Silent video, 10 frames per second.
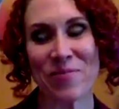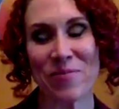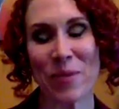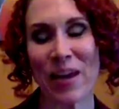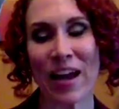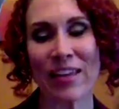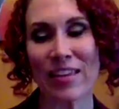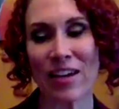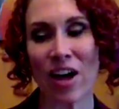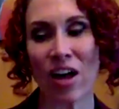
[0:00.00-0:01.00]
But I
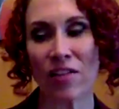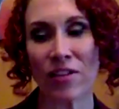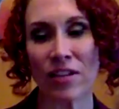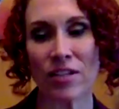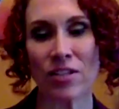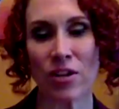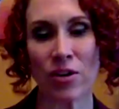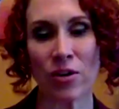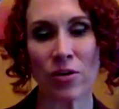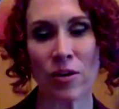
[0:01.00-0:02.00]
think all of it is
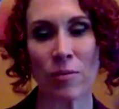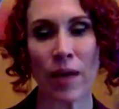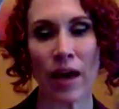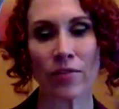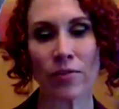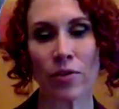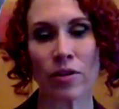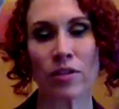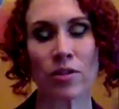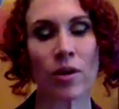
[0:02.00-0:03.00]
so impactful
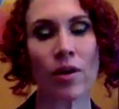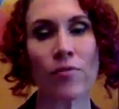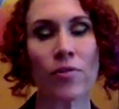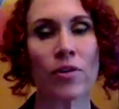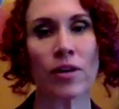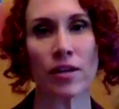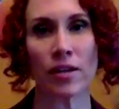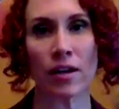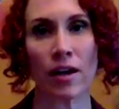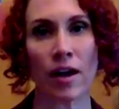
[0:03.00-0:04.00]
and so helpful. And
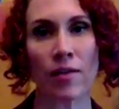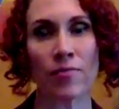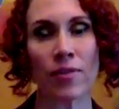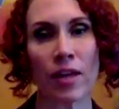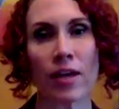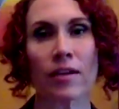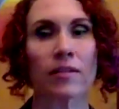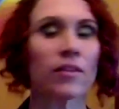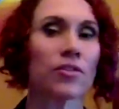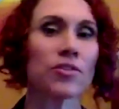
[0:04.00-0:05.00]
I feel like
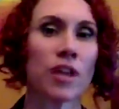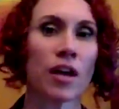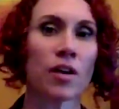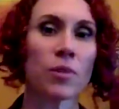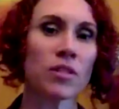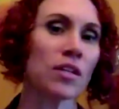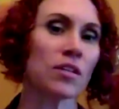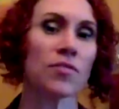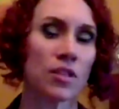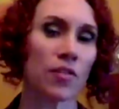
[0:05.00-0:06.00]
there's not a one size
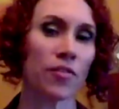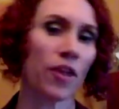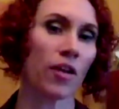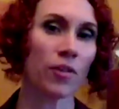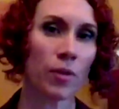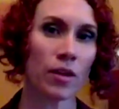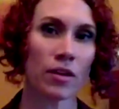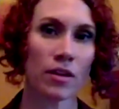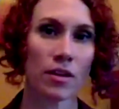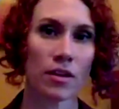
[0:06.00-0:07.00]
fits all for everyone,
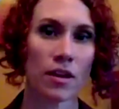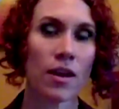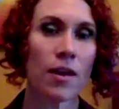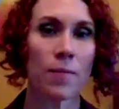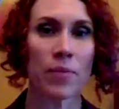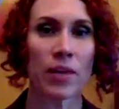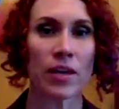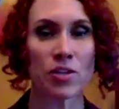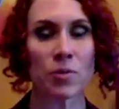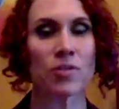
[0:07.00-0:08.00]
and that
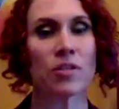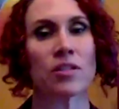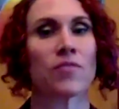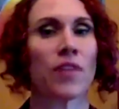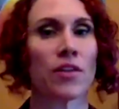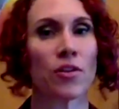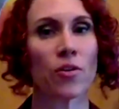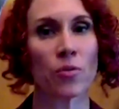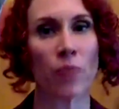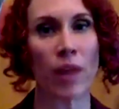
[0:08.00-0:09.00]
each person has to find their
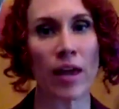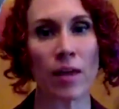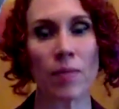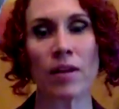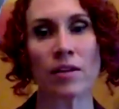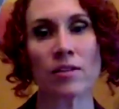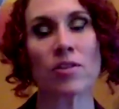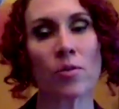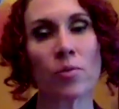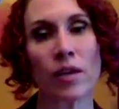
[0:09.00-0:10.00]
own way. But
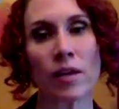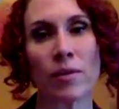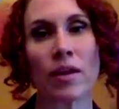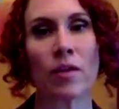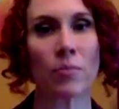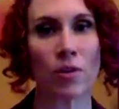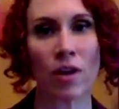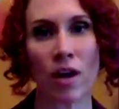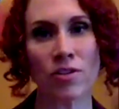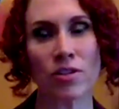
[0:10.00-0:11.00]
until we become more
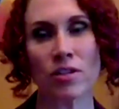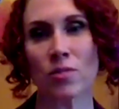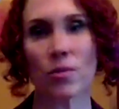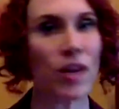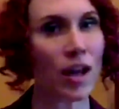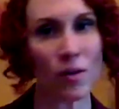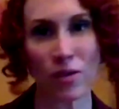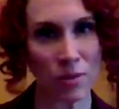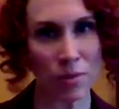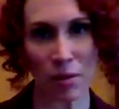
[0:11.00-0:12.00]
conscious, we're not
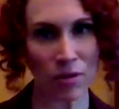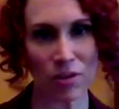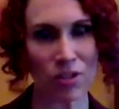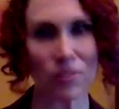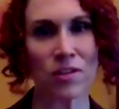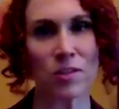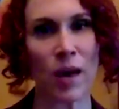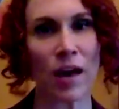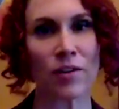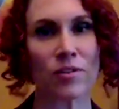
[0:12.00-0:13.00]
going to be able to shift these
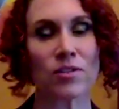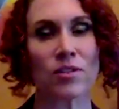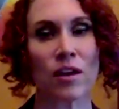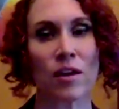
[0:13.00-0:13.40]
patterns